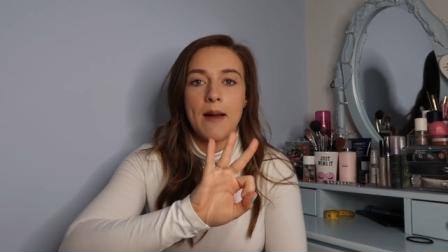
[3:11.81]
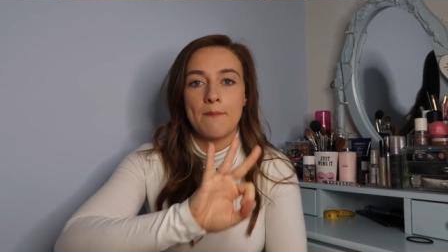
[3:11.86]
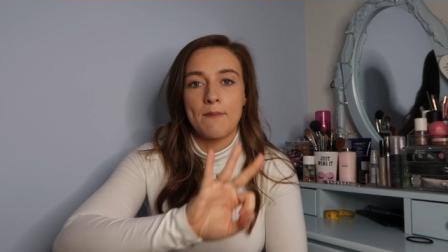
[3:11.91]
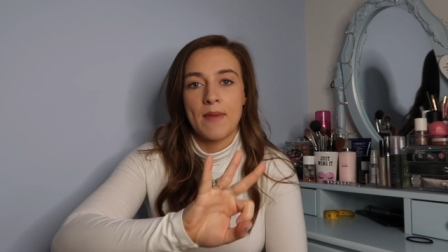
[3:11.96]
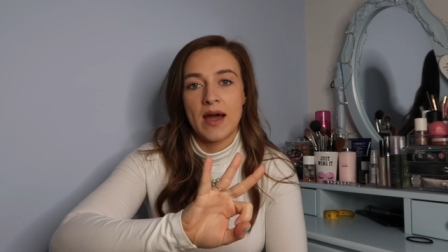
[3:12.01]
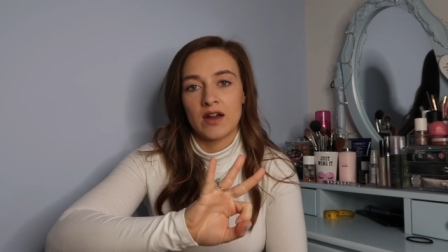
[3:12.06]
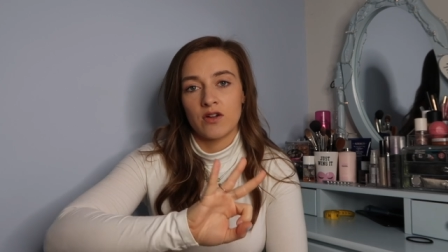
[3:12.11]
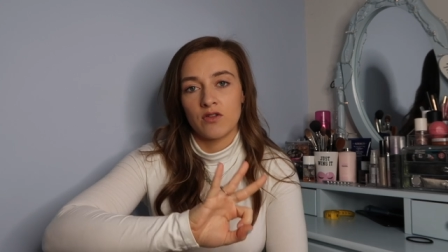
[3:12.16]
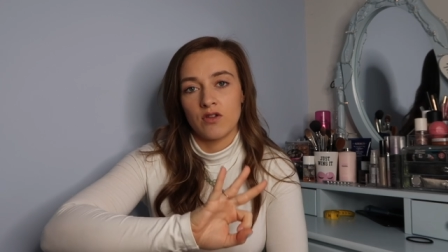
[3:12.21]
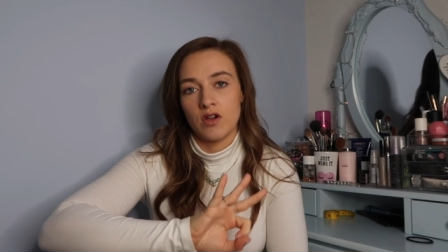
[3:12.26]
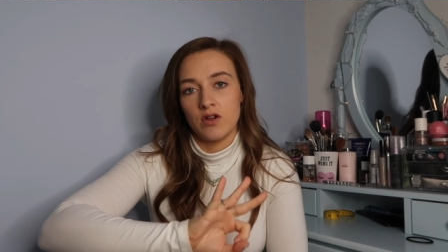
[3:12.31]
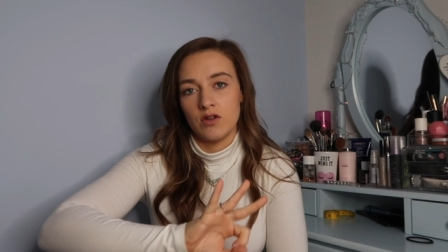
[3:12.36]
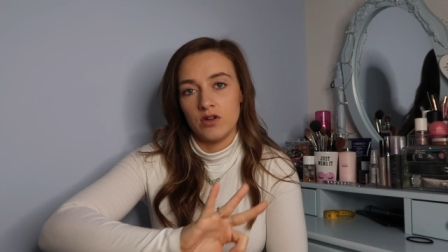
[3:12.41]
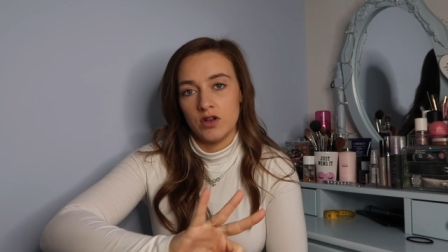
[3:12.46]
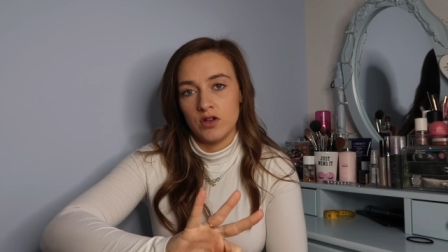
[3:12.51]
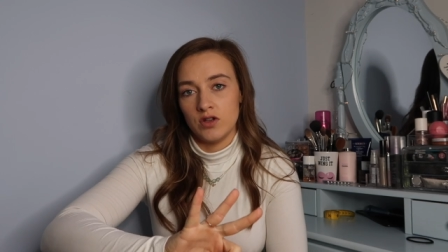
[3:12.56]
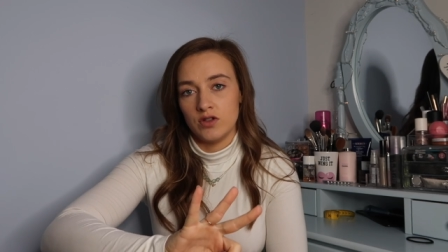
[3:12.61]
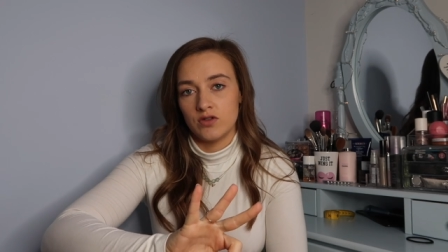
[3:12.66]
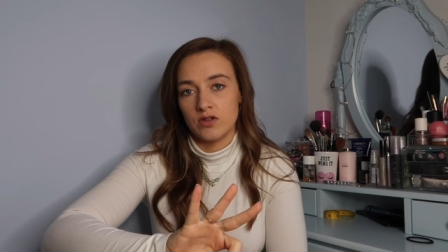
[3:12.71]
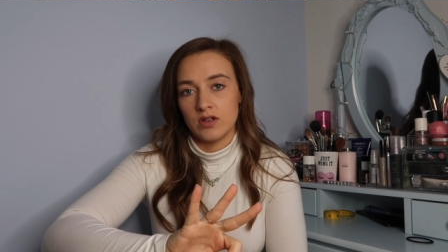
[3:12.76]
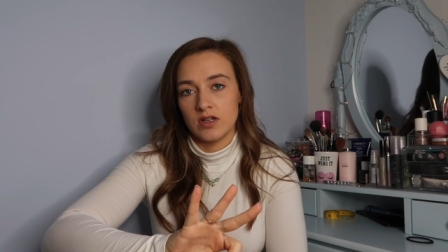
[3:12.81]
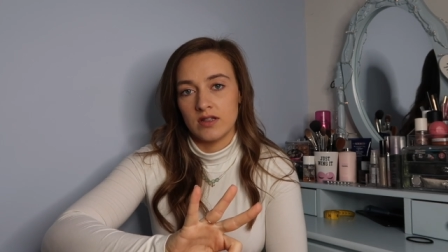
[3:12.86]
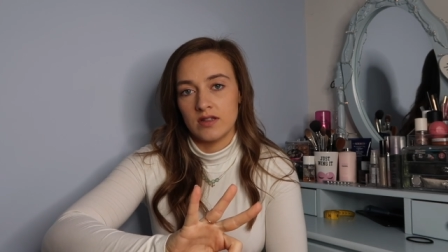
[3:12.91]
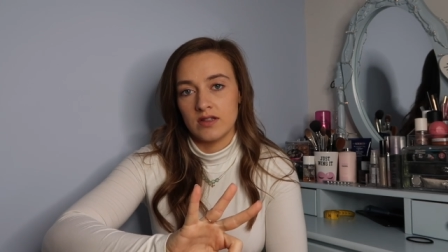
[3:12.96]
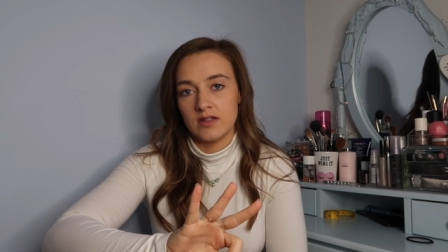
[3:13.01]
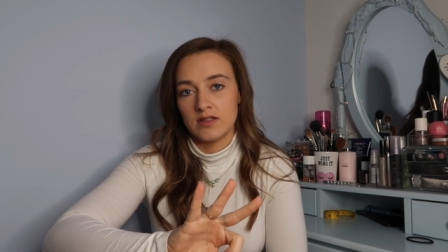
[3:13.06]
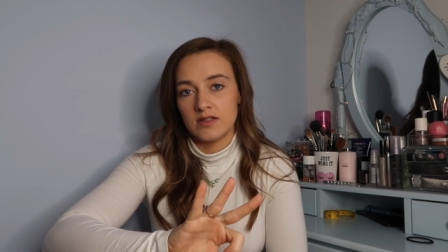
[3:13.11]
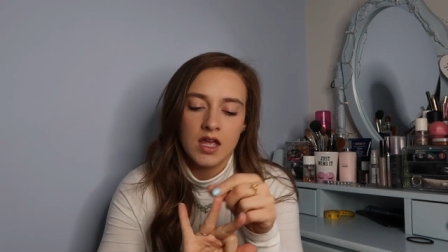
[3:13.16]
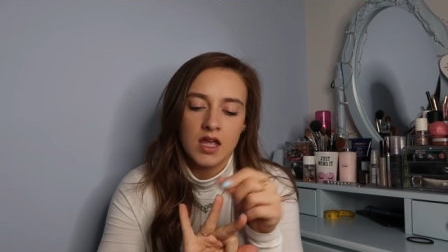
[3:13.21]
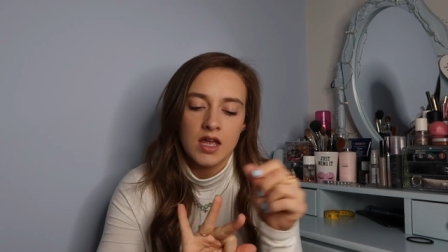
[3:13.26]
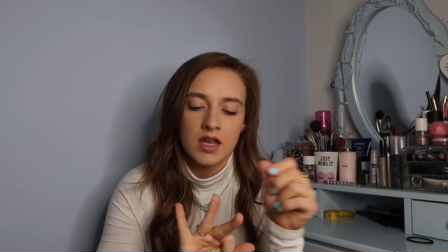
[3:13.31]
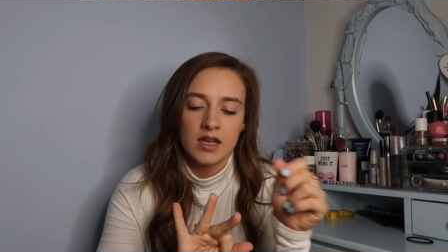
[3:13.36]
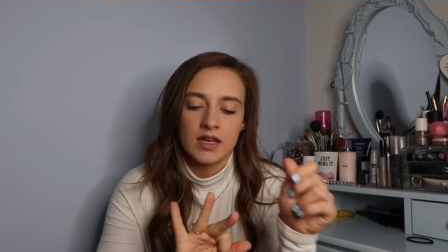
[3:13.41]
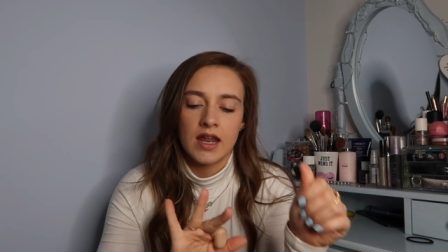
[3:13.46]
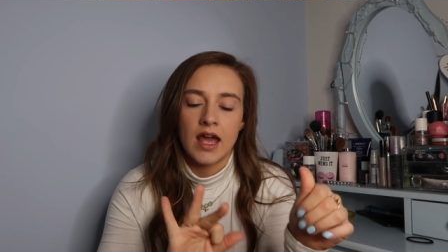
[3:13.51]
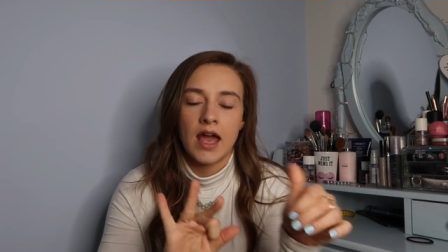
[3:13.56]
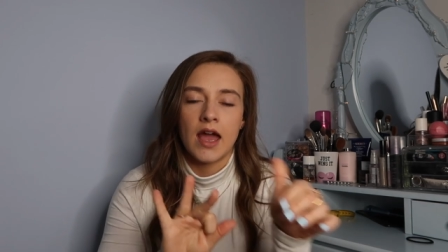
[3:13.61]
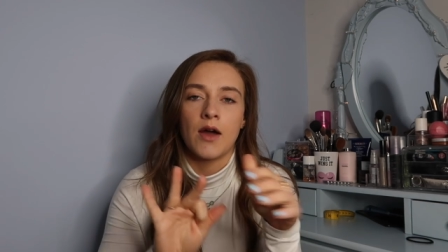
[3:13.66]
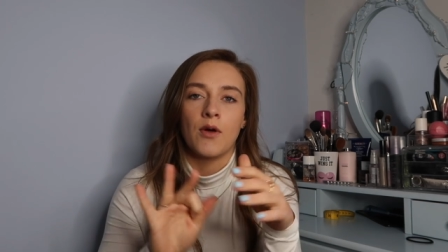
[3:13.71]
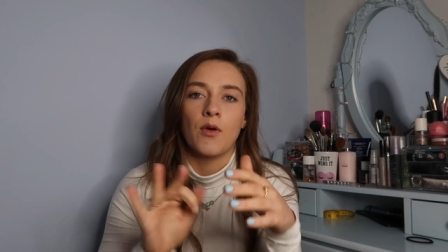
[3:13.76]
macronutrients.
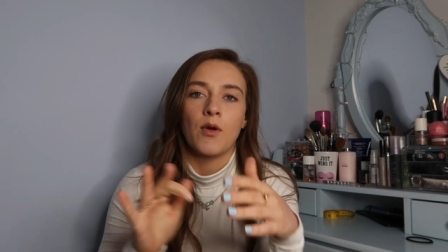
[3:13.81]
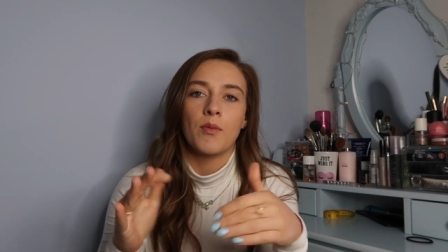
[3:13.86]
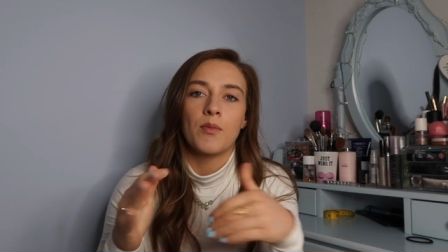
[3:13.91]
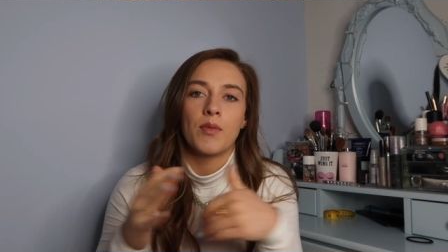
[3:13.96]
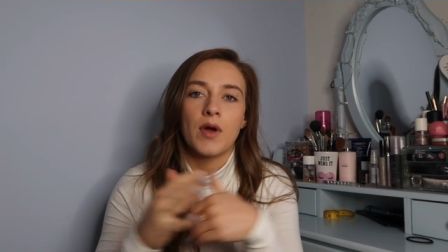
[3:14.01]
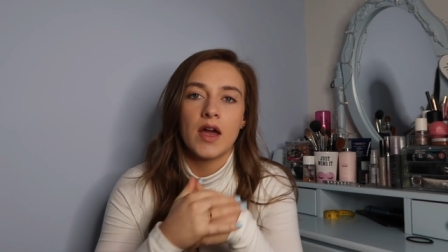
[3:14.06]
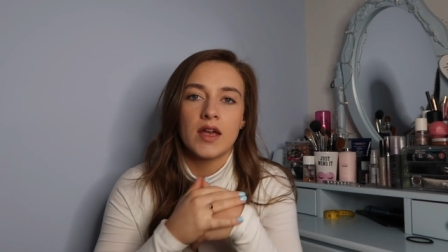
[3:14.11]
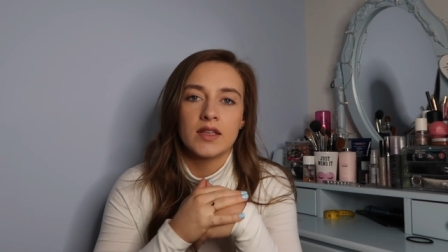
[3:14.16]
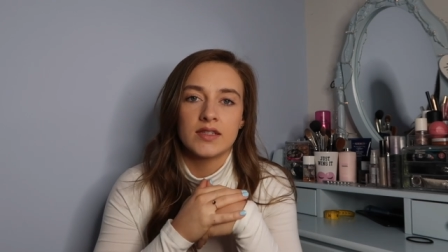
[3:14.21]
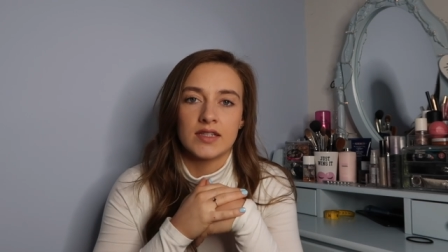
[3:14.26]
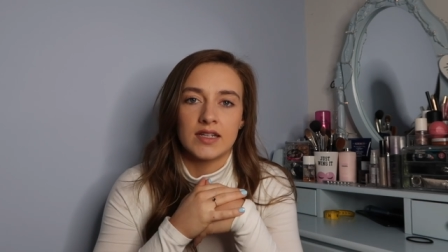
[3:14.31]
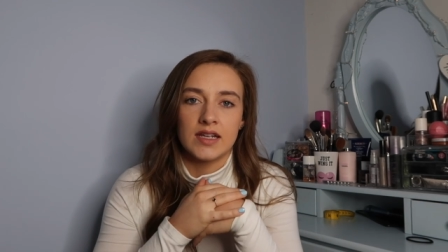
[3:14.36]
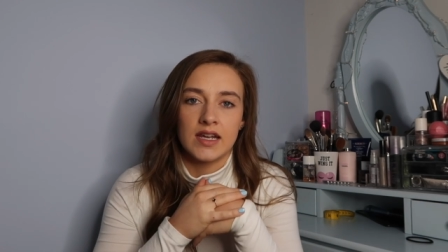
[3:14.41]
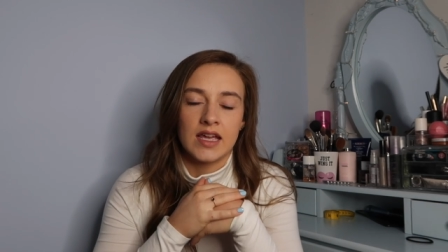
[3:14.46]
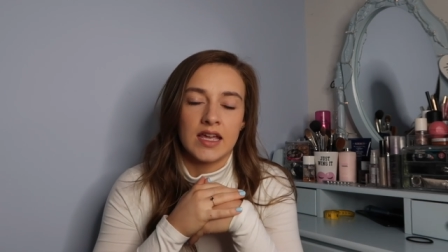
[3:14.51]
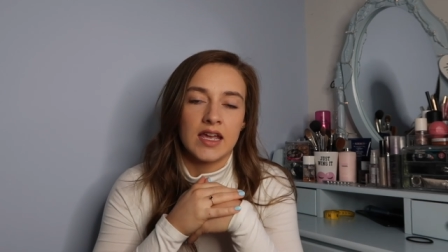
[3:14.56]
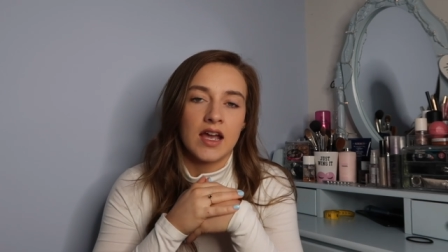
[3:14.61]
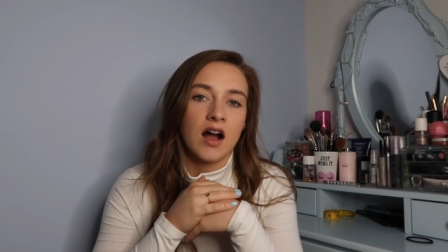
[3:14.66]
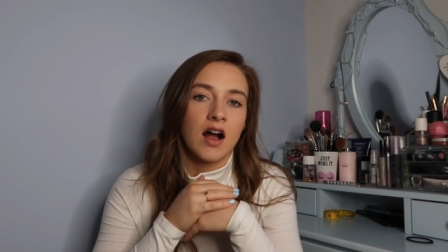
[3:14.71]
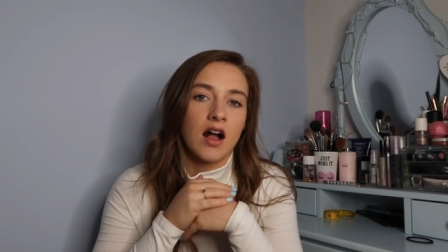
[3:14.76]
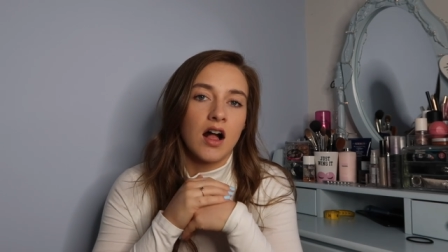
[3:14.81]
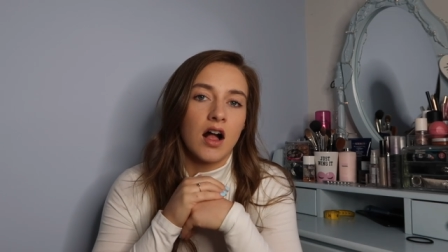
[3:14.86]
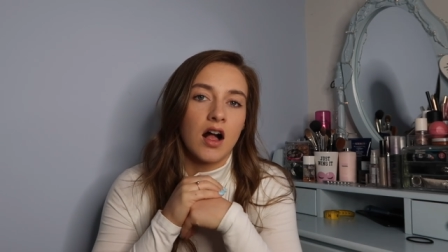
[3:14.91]
Now, personally,